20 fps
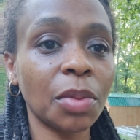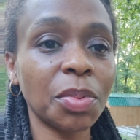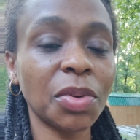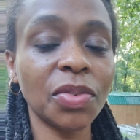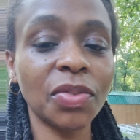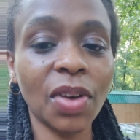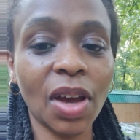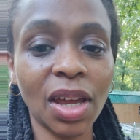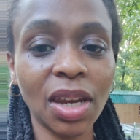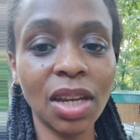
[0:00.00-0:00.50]

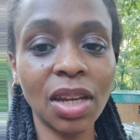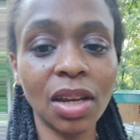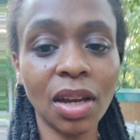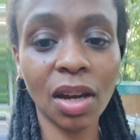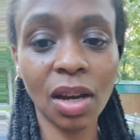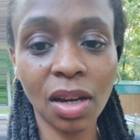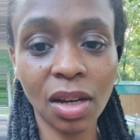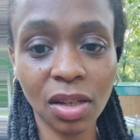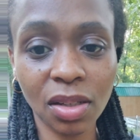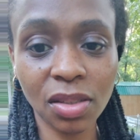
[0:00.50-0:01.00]
providing
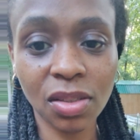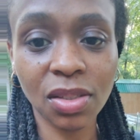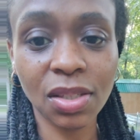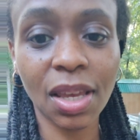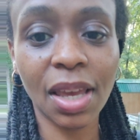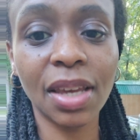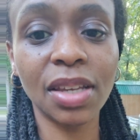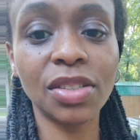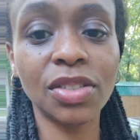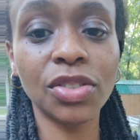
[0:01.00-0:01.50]
us
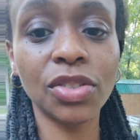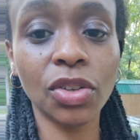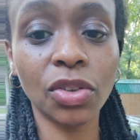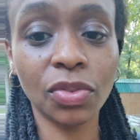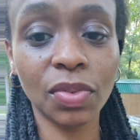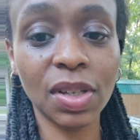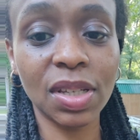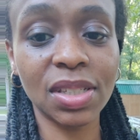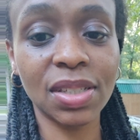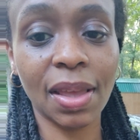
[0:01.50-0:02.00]
a
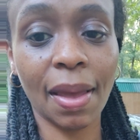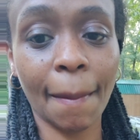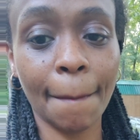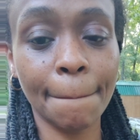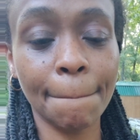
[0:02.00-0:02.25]
service.